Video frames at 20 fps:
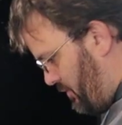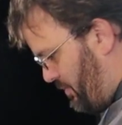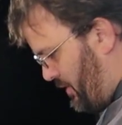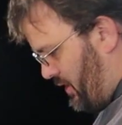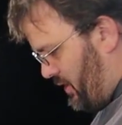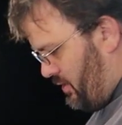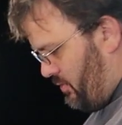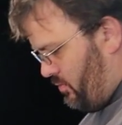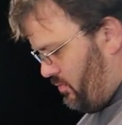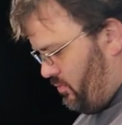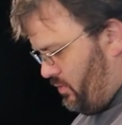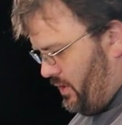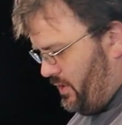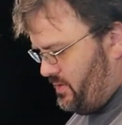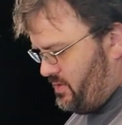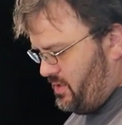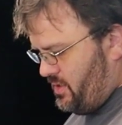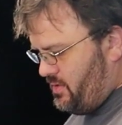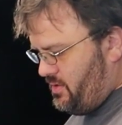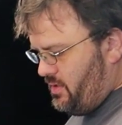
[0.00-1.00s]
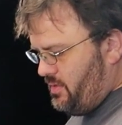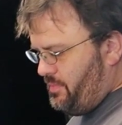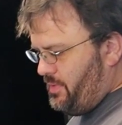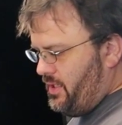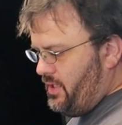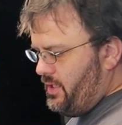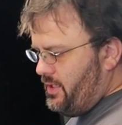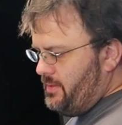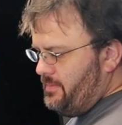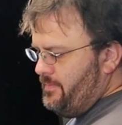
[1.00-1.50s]
the wires under the
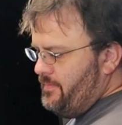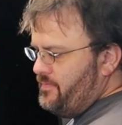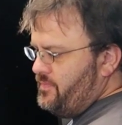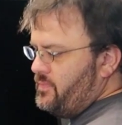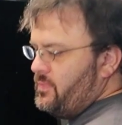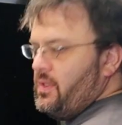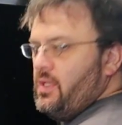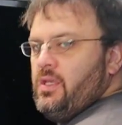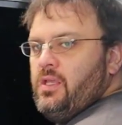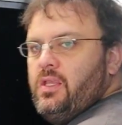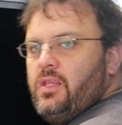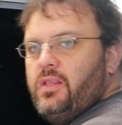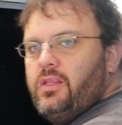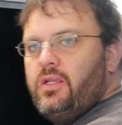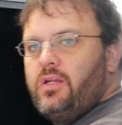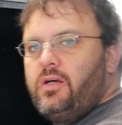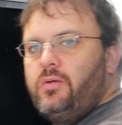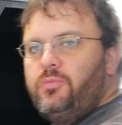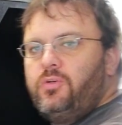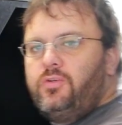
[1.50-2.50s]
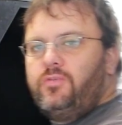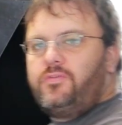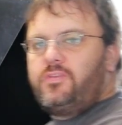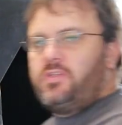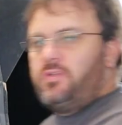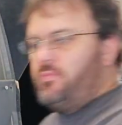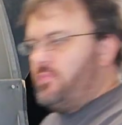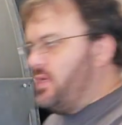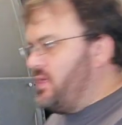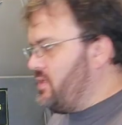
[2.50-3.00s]
pod. Then I'll move
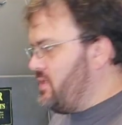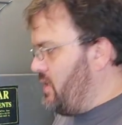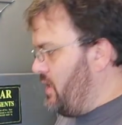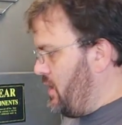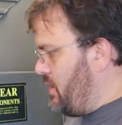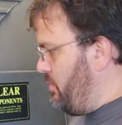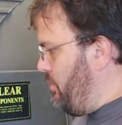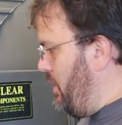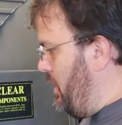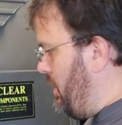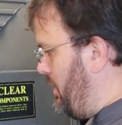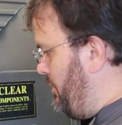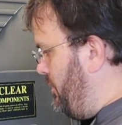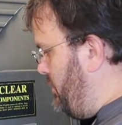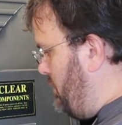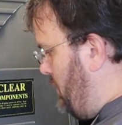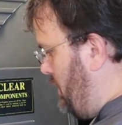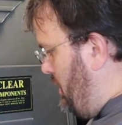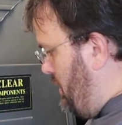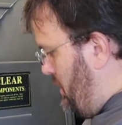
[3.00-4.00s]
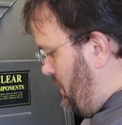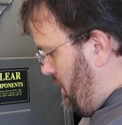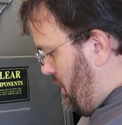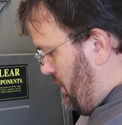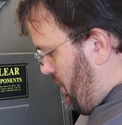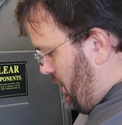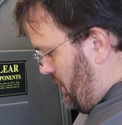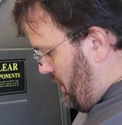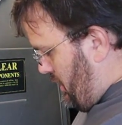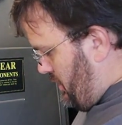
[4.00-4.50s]
to the main tech bay.
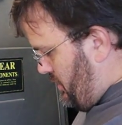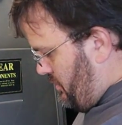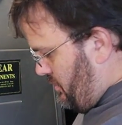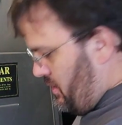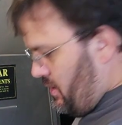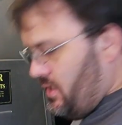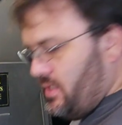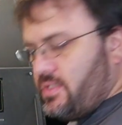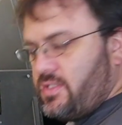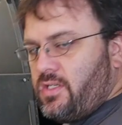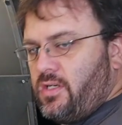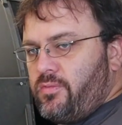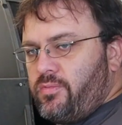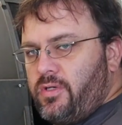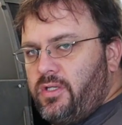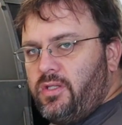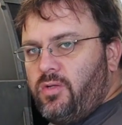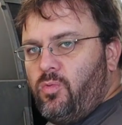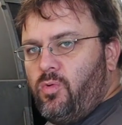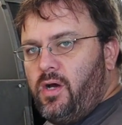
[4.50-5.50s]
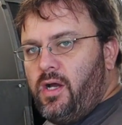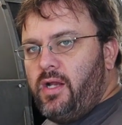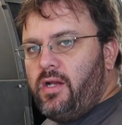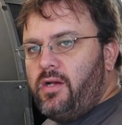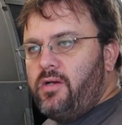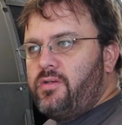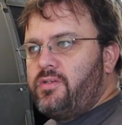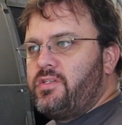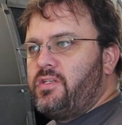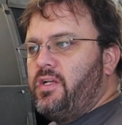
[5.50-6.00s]
And under this, I'll run the
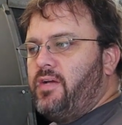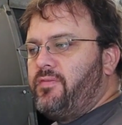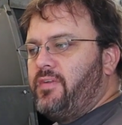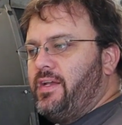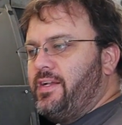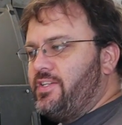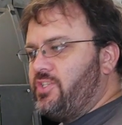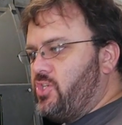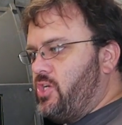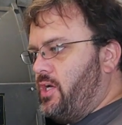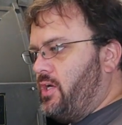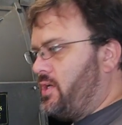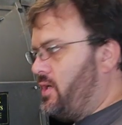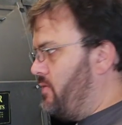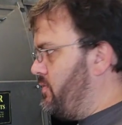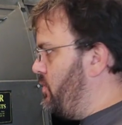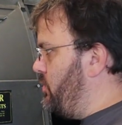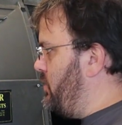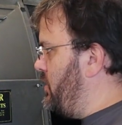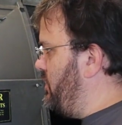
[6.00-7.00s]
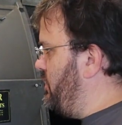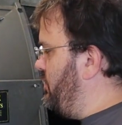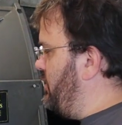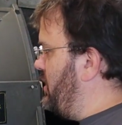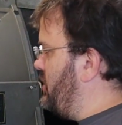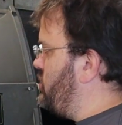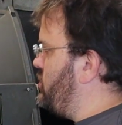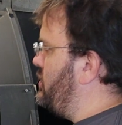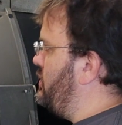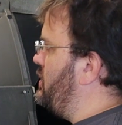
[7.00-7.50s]
wires, and I've got to check every one of them,
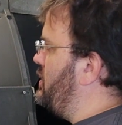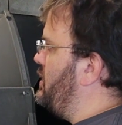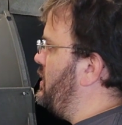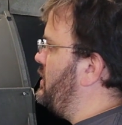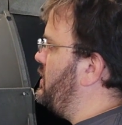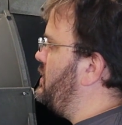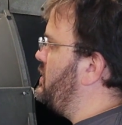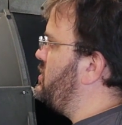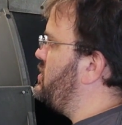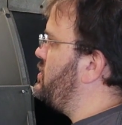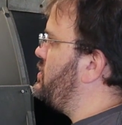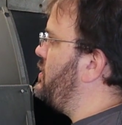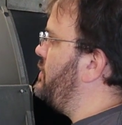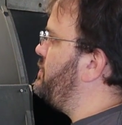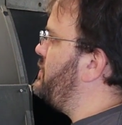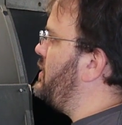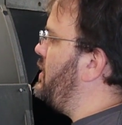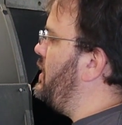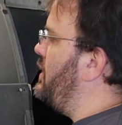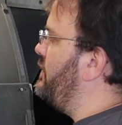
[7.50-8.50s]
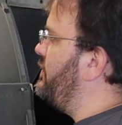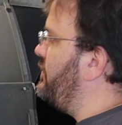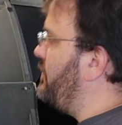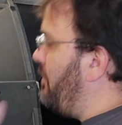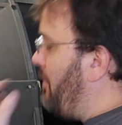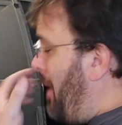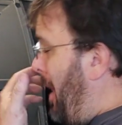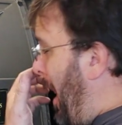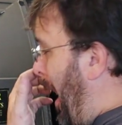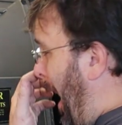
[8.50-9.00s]
make sure that nothing's stripped off.
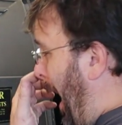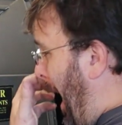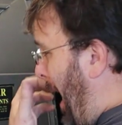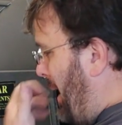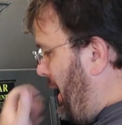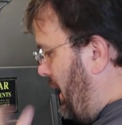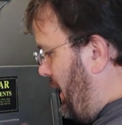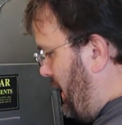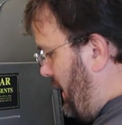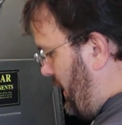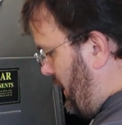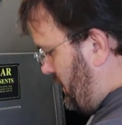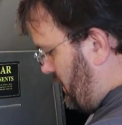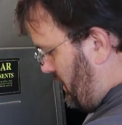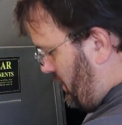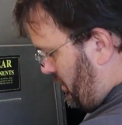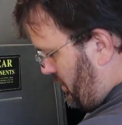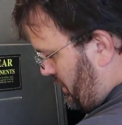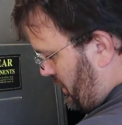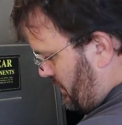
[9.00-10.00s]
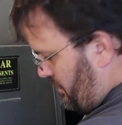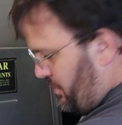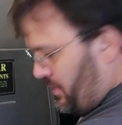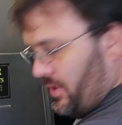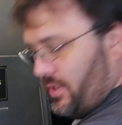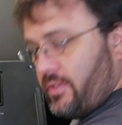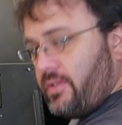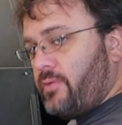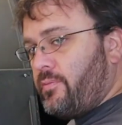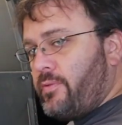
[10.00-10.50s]
And I'll
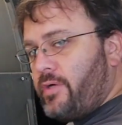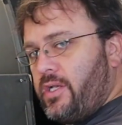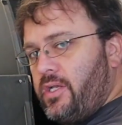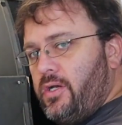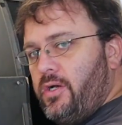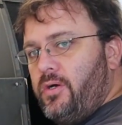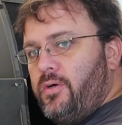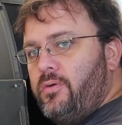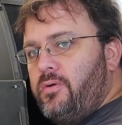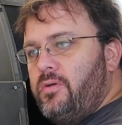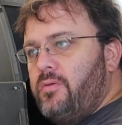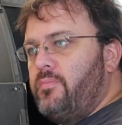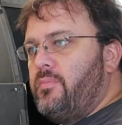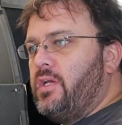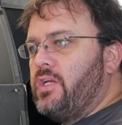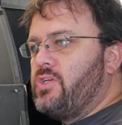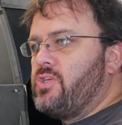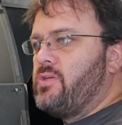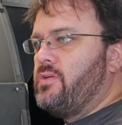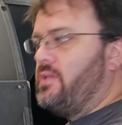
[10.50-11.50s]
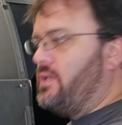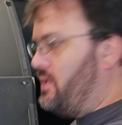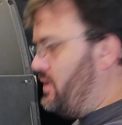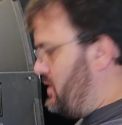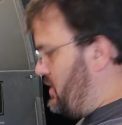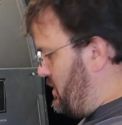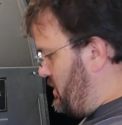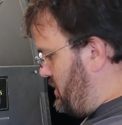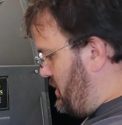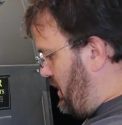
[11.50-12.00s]
unplug the Rio, make sure that it
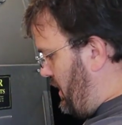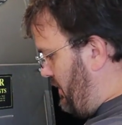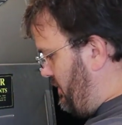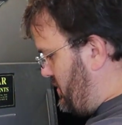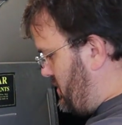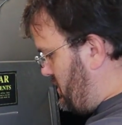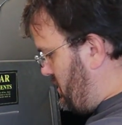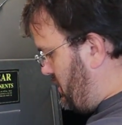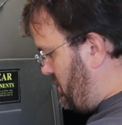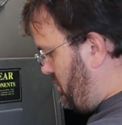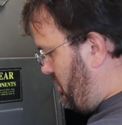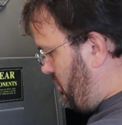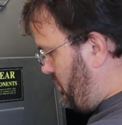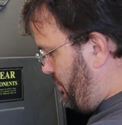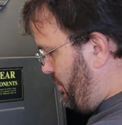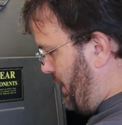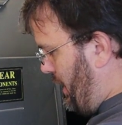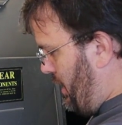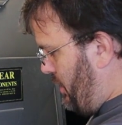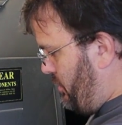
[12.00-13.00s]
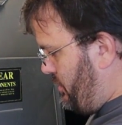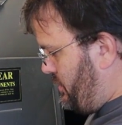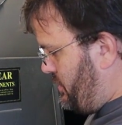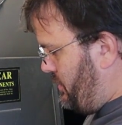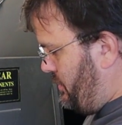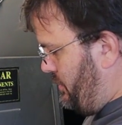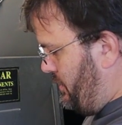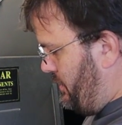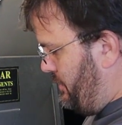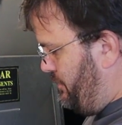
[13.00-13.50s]
doesn't have a signal or power
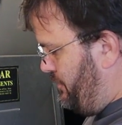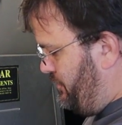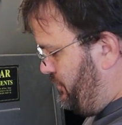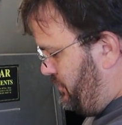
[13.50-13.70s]
to it.